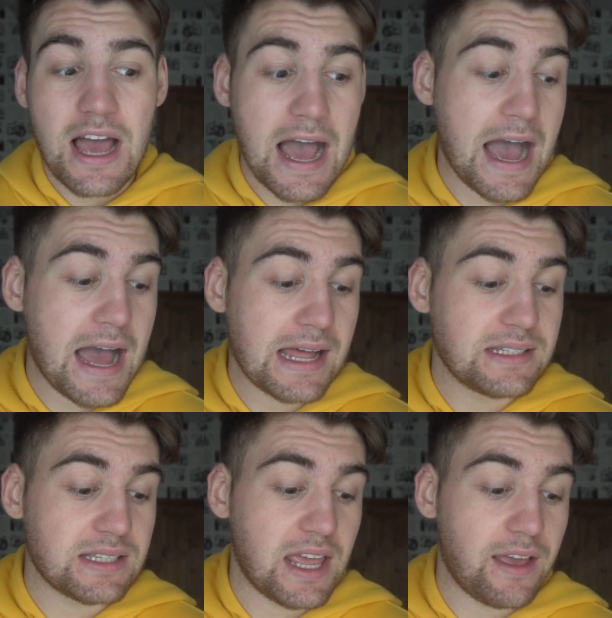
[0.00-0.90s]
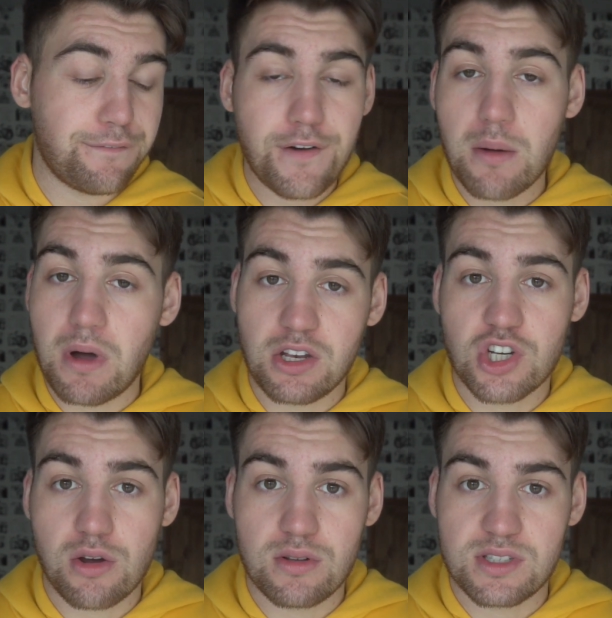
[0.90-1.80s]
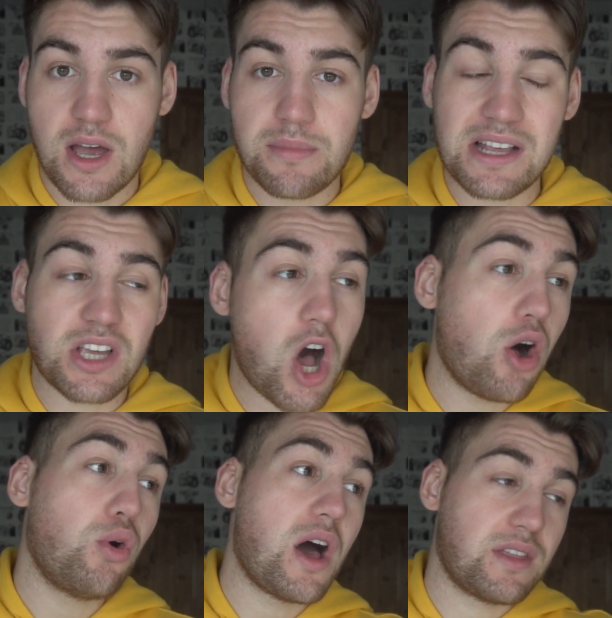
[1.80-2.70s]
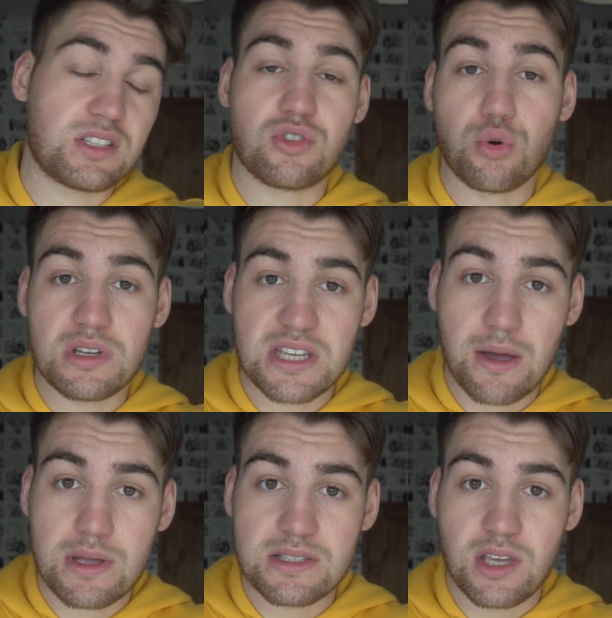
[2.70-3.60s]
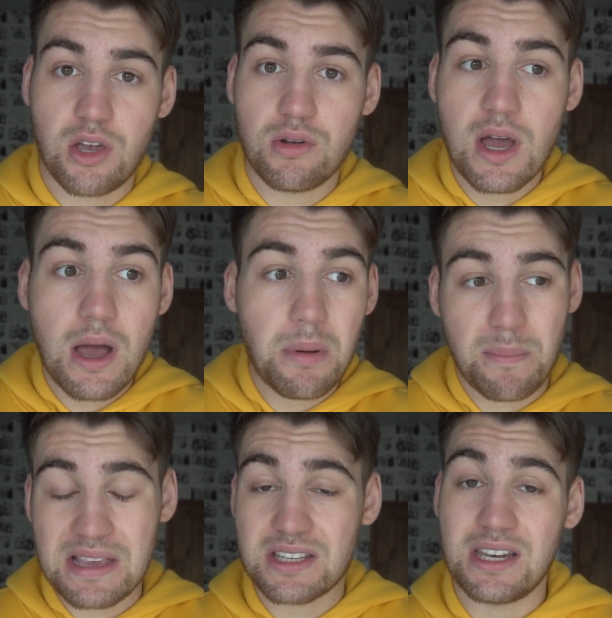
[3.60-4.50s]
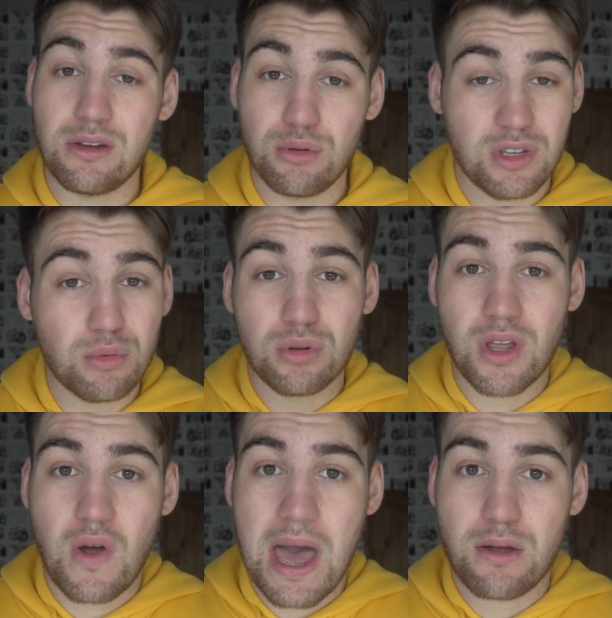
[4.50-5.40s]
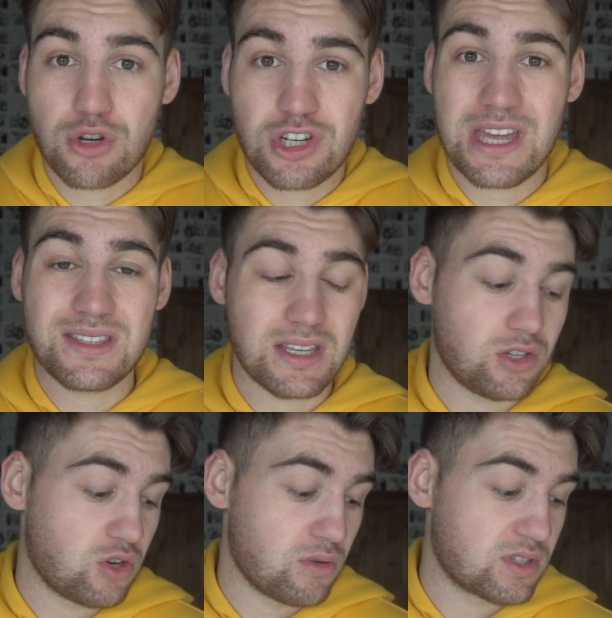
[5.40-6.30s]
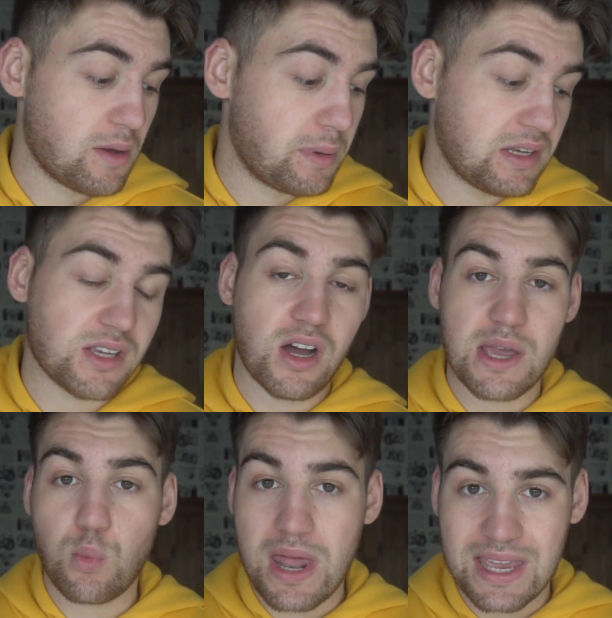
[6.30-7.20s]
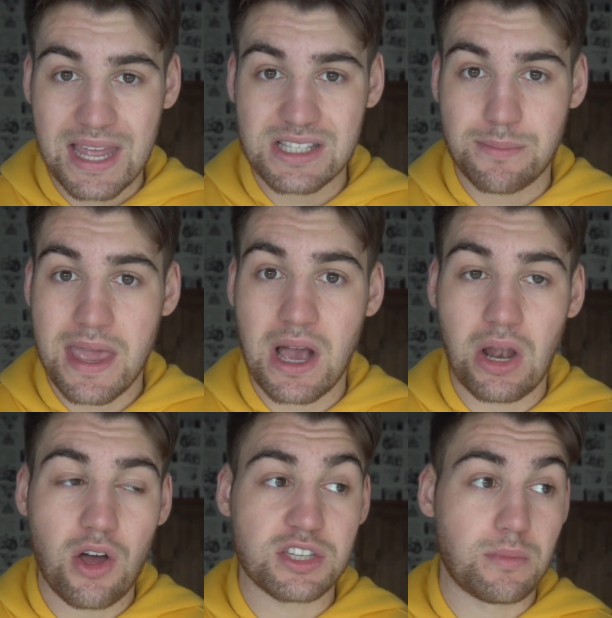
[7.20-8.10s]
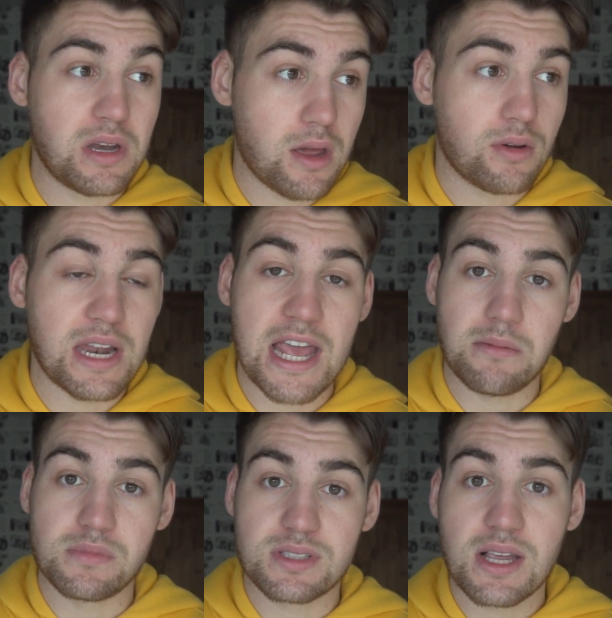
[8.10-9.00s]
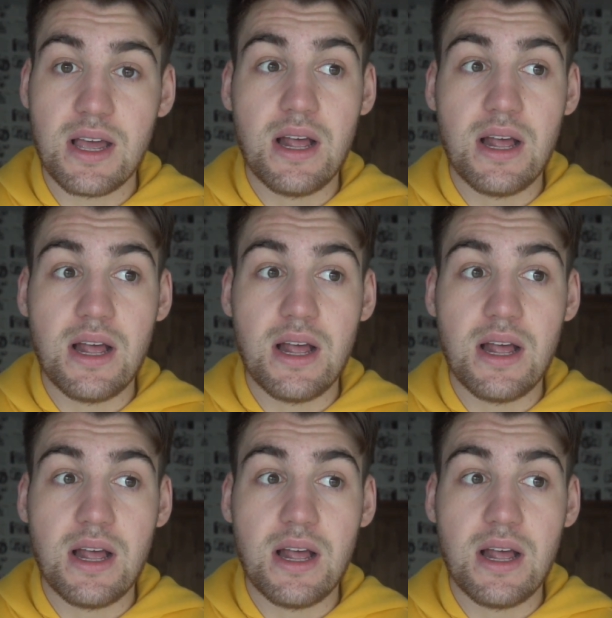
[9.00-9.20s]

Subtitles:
and it fucked my insurance up. That's a whole other story to go into, but basically you all know how shit insurance companies are. It went against me, I lost my no claims,